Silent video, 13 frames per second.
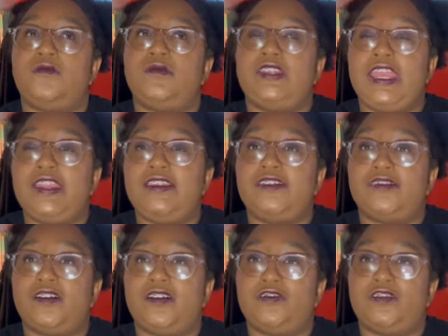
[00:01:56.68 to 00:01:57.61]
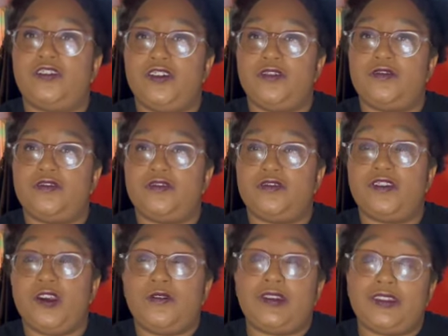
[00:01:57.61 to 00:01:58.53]
Danny starts to
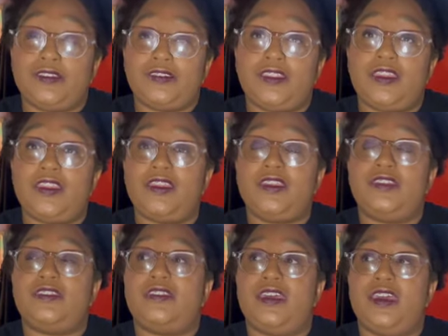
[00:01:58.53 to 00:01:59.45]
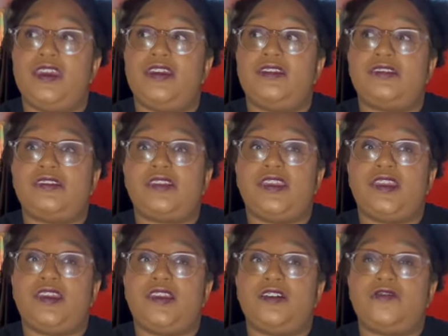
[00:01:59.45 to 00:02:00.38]
notice that
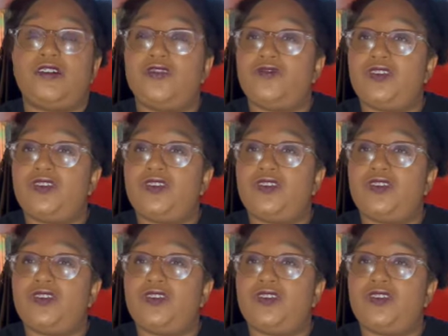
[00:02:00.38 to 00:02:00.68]
Great